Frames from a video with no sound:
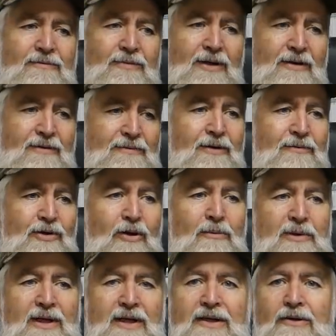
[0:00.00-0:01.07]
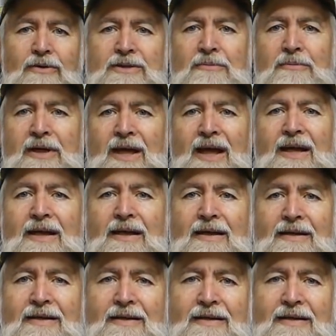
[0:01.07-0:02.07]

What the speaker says: well, I commonly do as a mechanic.